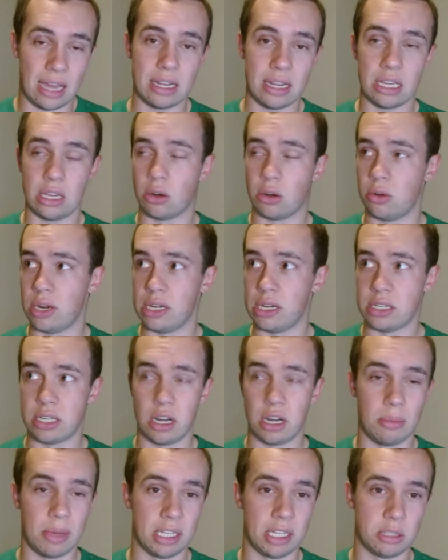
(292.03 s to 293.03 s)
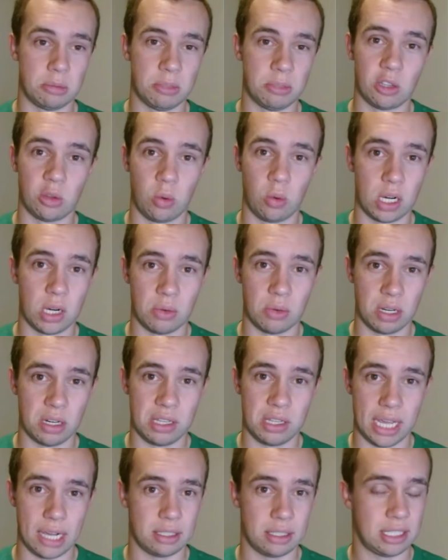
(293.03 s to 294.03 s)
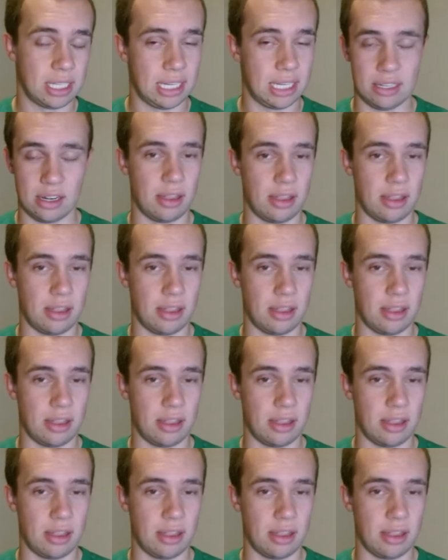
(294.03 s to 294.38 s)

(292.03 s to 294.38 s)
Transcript: Nikko Reed, Jeremiah Smith, one on one on the outside?